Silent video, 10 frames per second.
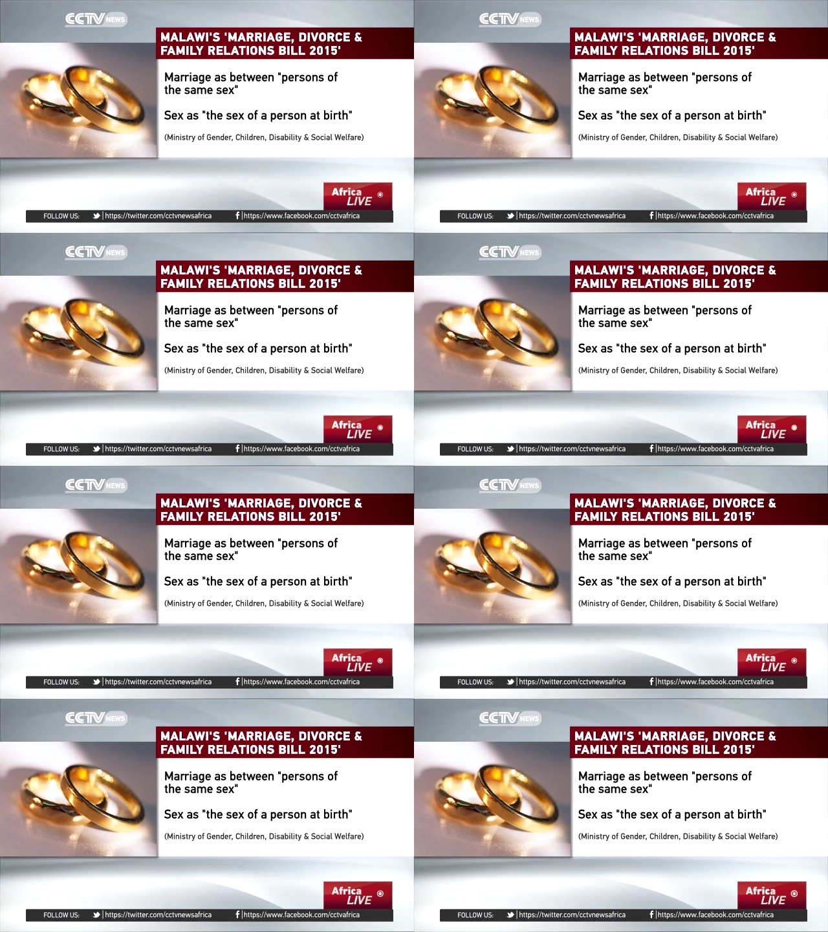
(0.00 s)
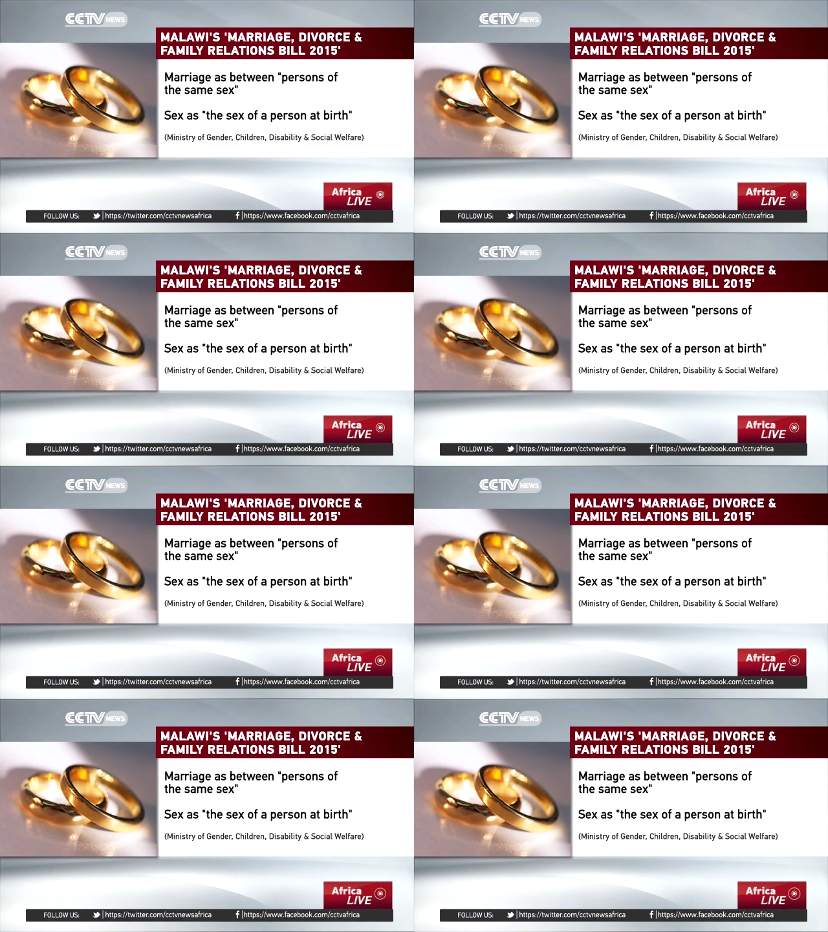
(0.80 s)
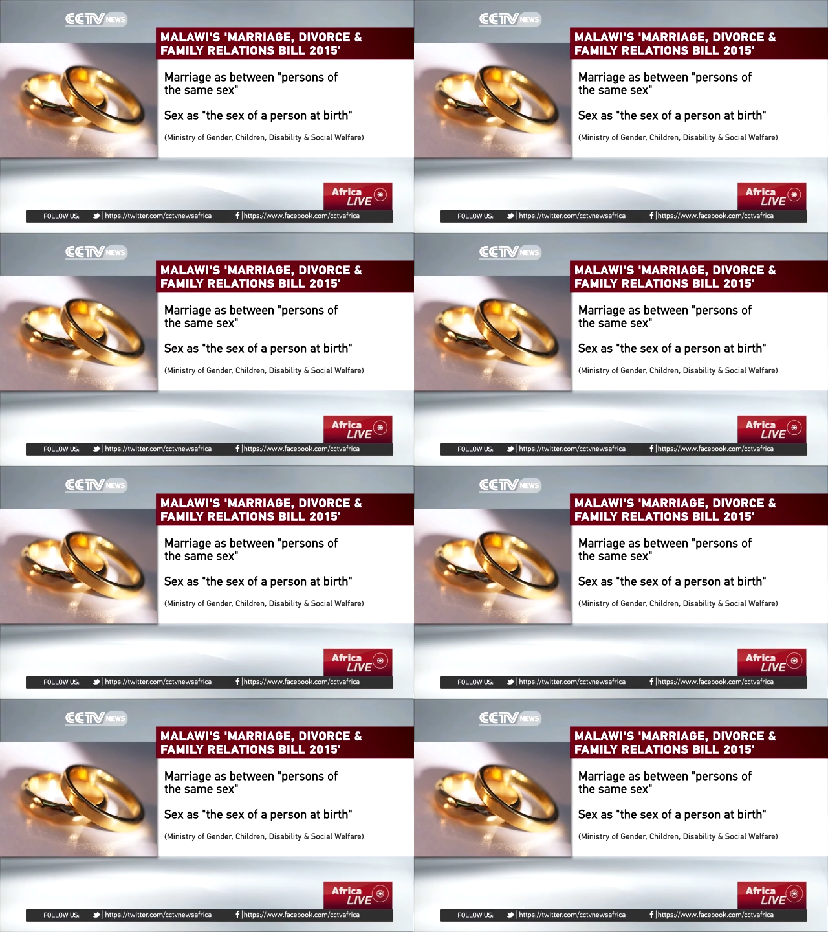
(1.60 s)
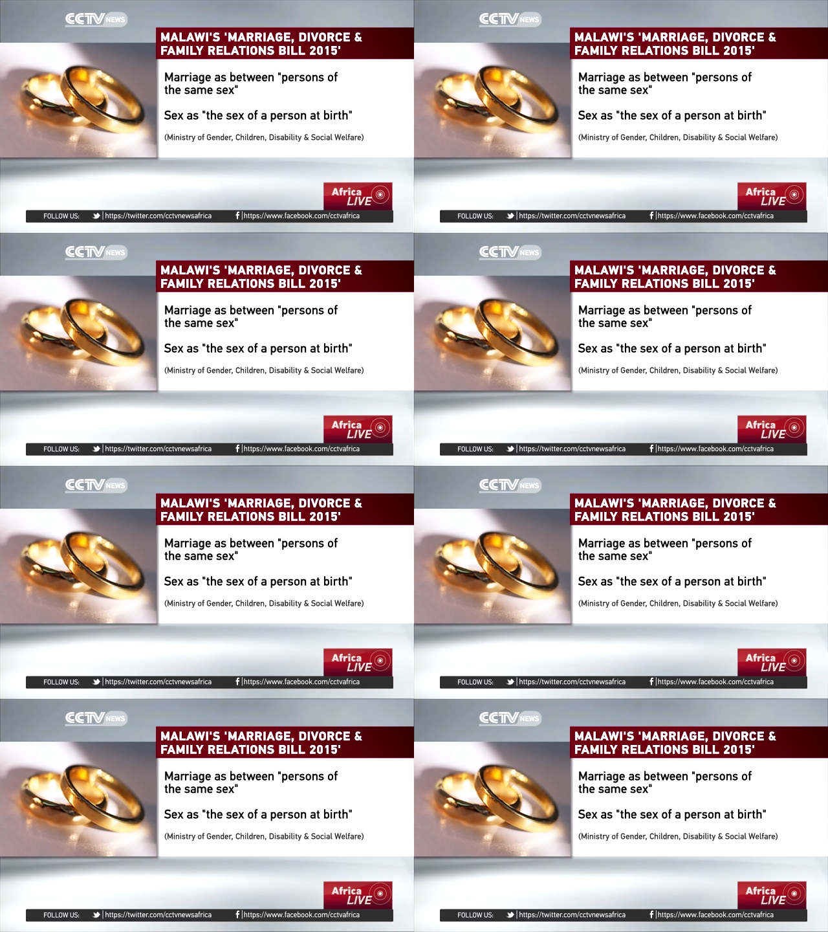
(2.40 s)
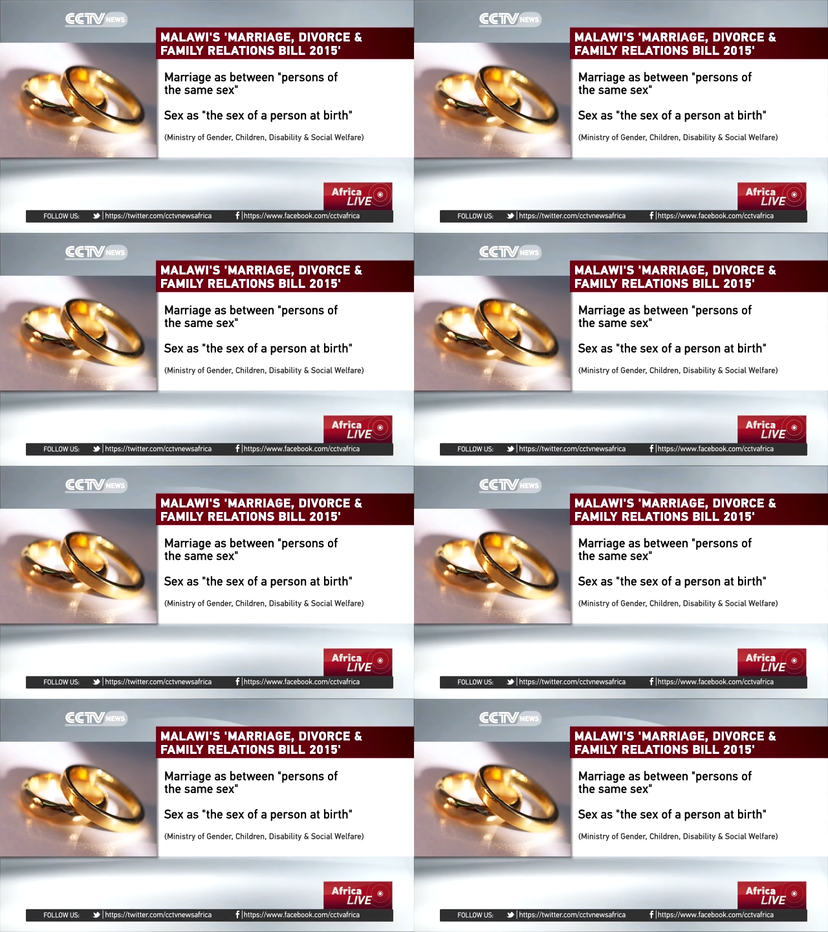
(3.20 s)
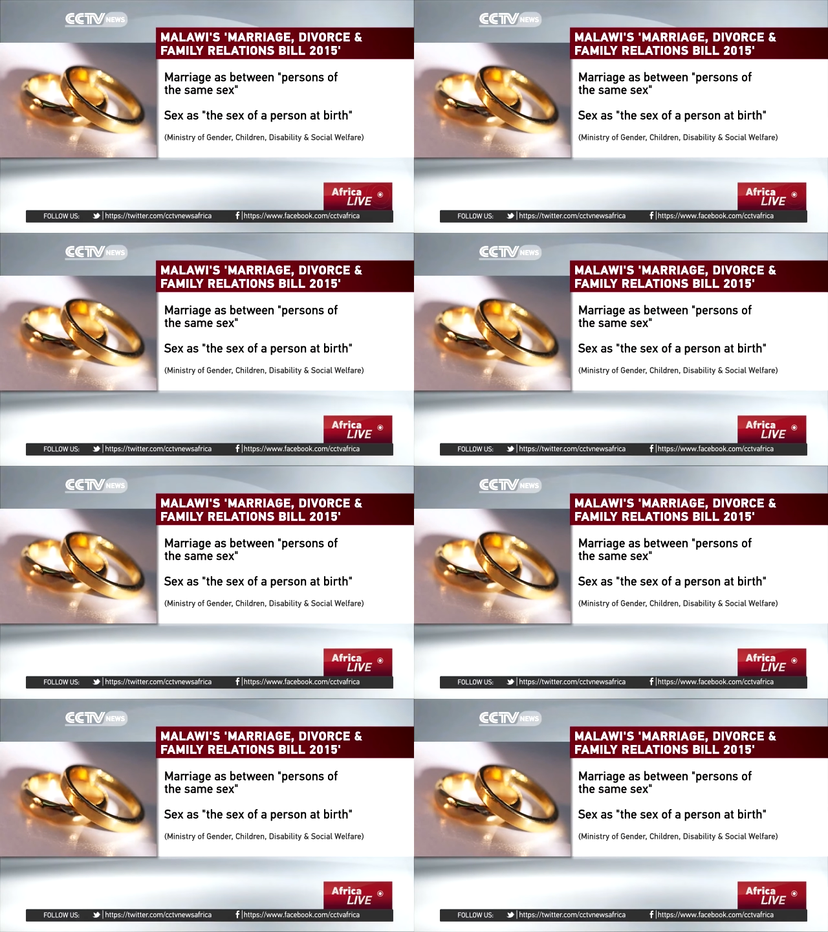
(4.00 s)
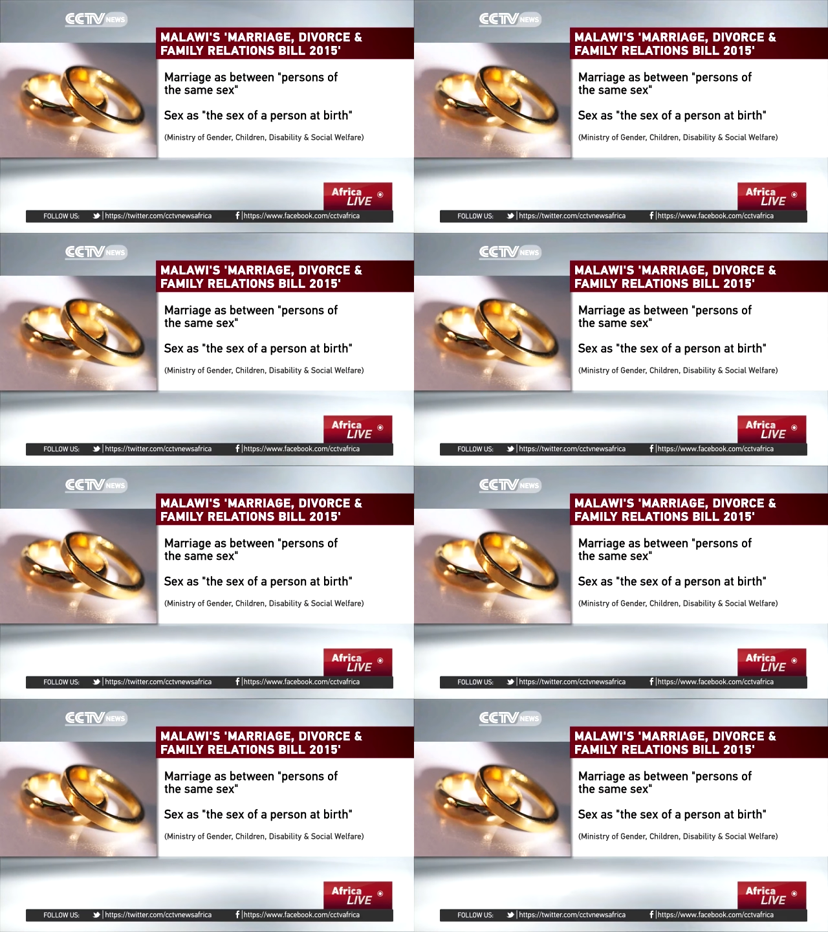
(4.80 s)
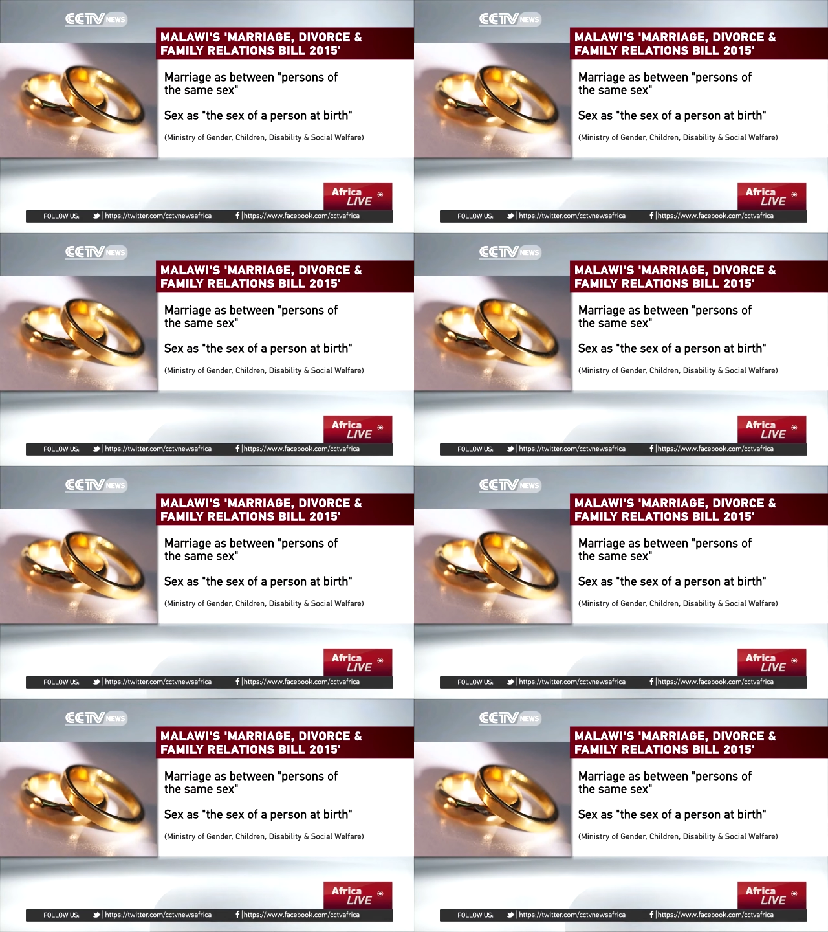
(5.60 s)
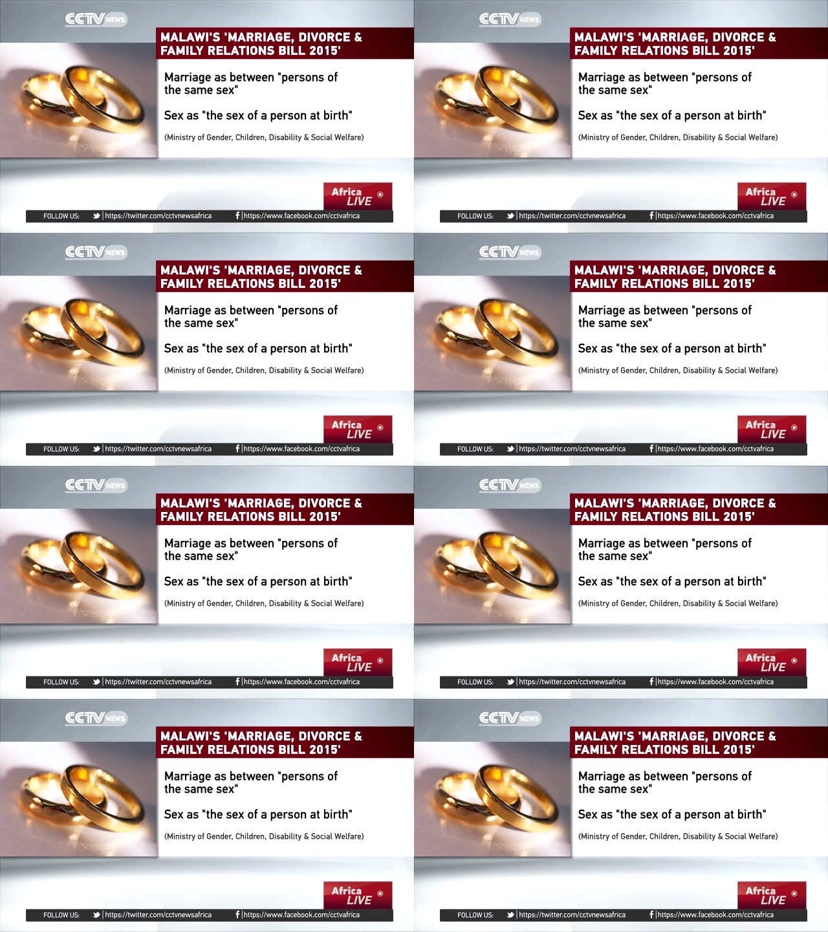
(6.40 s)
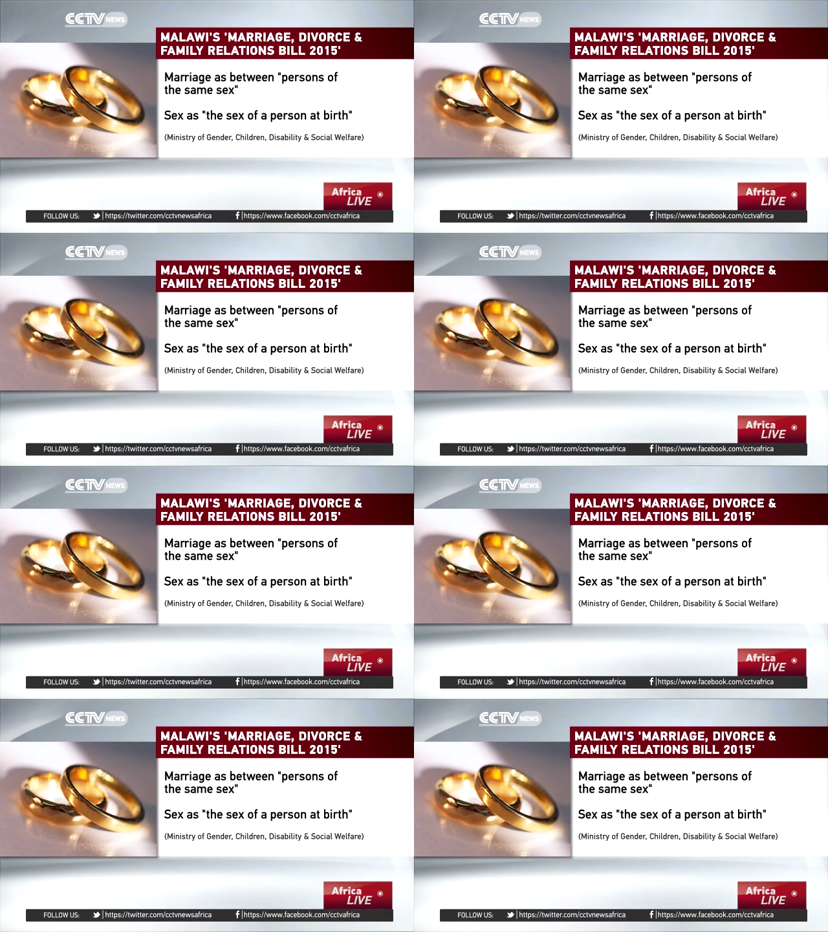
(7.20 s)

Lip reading: No face is visible, so there are no lips to read.